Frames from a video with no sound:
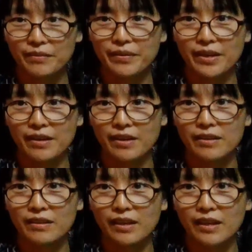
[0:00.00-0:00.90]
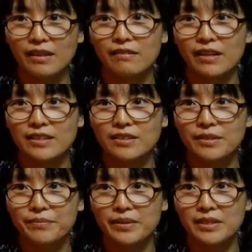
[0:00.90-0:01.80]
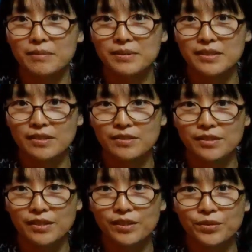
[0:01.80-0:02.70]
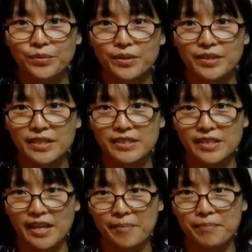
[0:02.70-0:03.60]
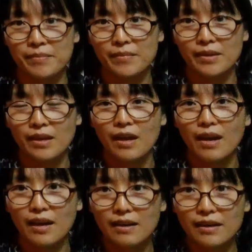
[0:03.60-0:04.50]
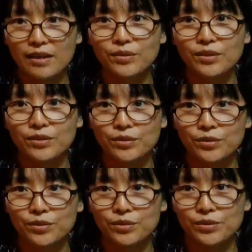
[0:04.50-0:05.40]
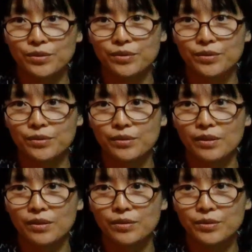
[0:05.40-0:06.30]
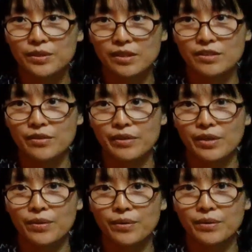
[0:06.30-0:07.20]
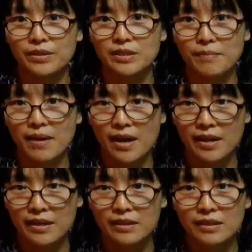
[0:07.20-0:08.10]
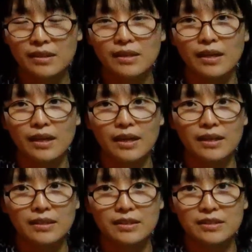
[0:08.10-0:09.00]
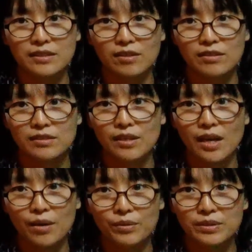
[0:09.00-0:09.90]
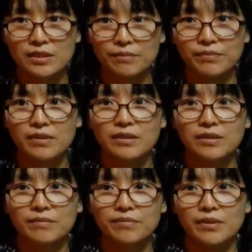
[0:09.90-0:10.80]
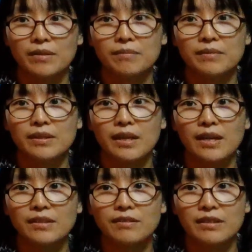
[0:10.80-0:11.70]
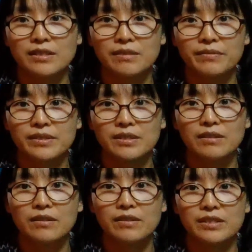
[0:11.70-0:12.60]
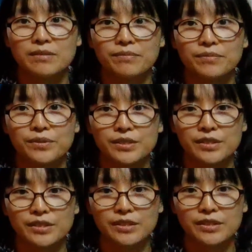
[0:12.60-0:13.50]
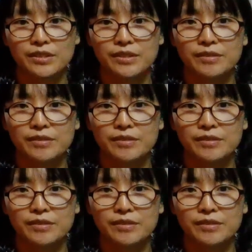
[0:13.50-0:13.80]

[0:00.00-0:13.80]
error and laser refractive surgery to address them. I'd like to introduce you a new surgery called SMILE and discuss how it's different from the other laser vision correction procedures.